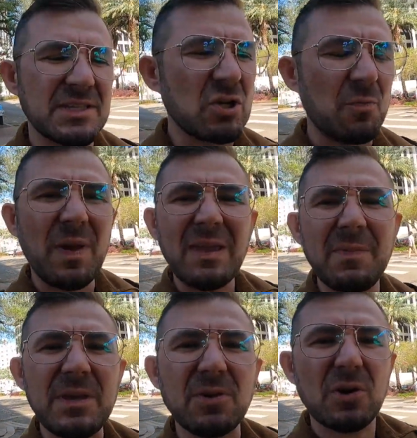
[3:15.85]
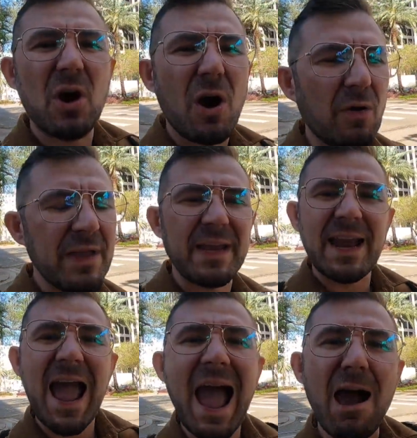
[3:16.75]
So maybe you're calling
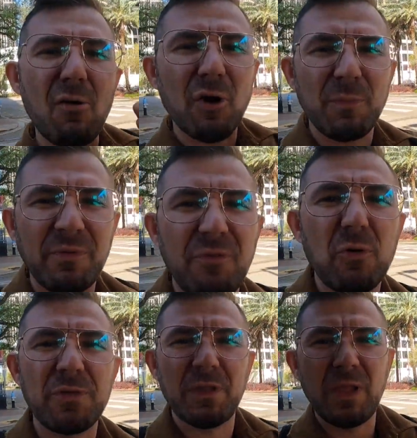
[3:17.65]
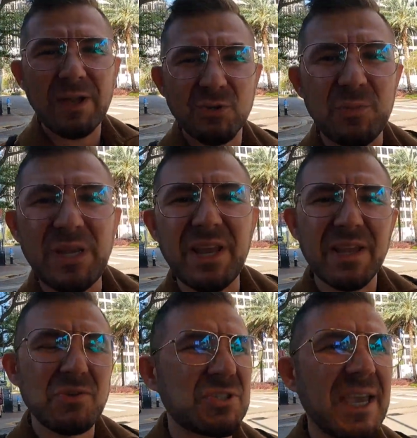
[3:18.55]
an hour before the lunch
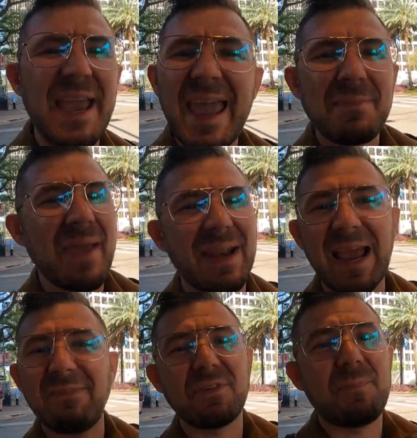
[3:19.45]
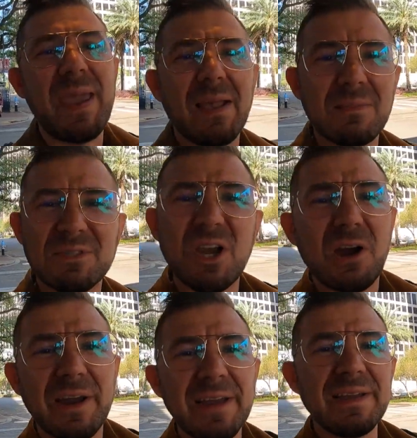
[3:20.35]
meeting, you say, hey man, I have to bail, I'm sorry.